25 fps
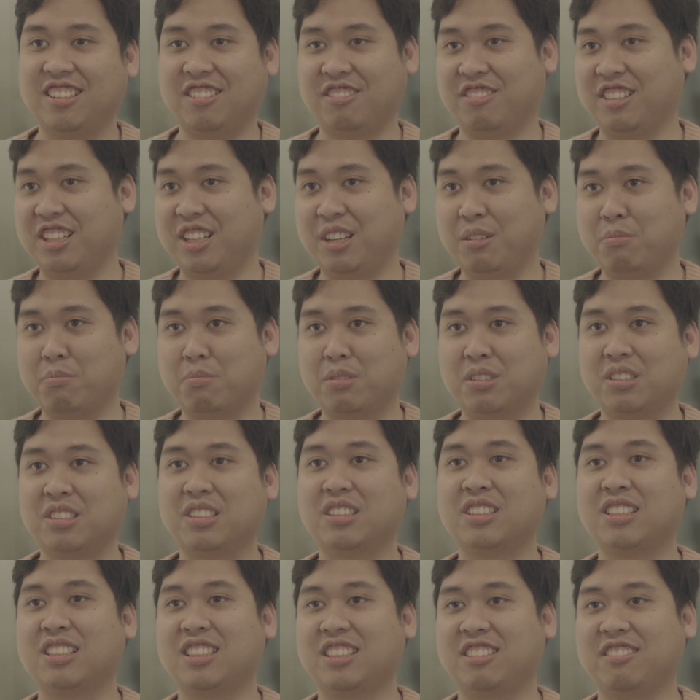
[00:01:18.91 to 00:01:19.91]
reading
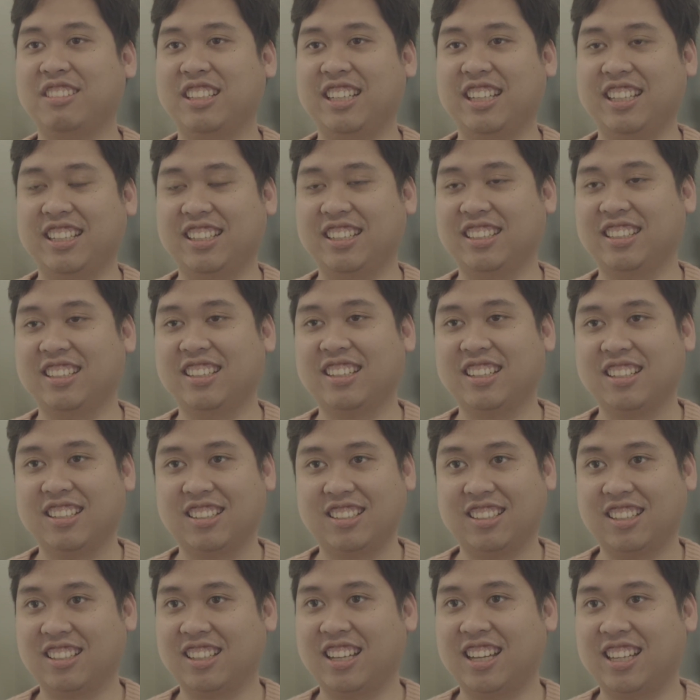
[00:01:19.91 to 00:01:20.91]
books, reading
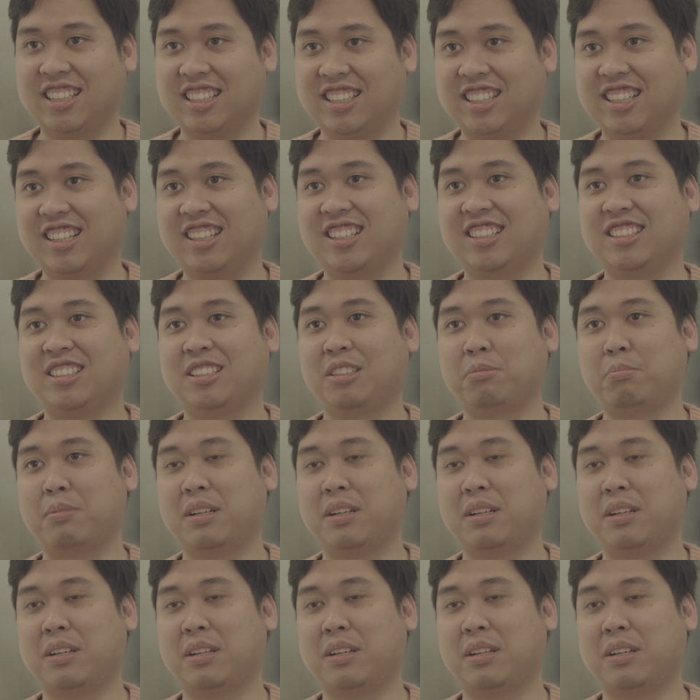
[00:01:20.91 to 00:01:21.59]
the lectures.